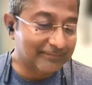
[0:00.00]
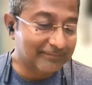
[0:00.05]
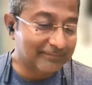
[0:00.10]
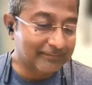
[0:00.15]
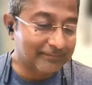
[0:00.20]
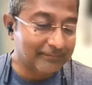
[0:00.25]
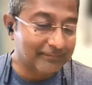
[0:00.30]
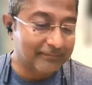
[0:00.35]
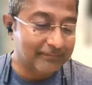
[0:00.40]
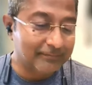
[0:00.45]

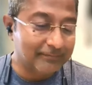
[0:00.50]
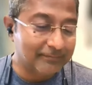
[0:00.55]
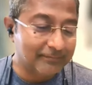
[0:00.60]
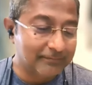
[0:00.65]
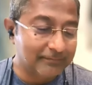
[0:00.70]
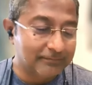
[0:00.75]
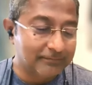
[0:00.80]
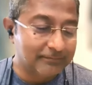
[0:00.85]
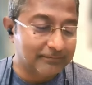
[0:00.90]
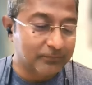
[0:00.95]
Very
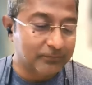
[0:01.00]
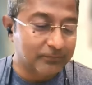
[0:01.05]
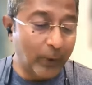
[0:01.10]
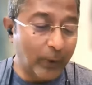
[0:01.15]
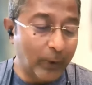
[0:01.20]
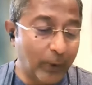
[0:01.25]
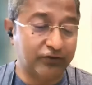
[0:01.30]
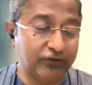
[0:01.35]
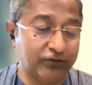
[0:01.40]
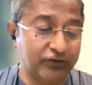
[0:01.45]
simple.
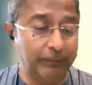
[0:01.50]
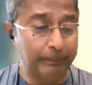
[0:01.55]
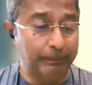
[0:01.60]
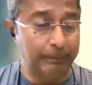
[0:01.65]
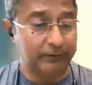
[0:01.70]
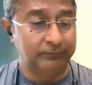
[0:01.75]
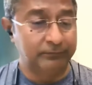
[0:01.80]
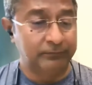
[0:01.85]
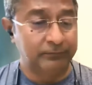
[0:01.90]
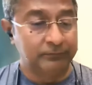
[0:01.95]

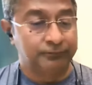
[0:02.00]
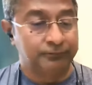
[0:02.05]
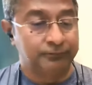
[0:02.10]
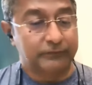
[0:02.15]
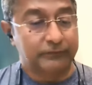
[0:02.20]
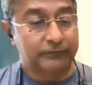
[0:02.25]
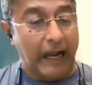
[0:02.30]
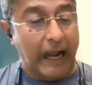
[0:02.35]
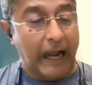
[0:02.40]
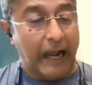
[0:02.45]
I used to
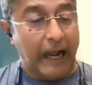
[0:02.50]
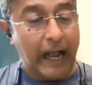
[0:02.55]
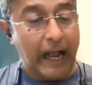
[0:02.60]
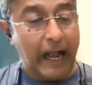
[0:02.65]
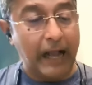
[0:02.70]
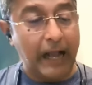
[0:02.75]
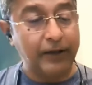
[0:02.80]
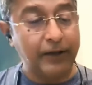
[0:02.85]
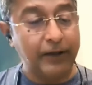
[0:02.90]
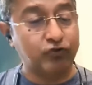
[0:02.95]
keep
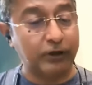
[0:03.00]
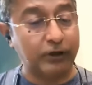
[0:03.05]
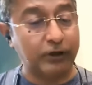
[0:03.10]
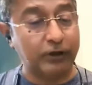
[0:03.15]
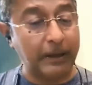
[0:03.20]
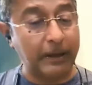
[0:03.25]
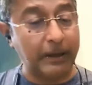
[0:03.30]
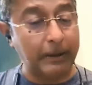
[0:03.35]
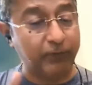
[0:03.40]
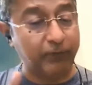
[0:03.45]
five
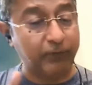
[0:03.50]
friends.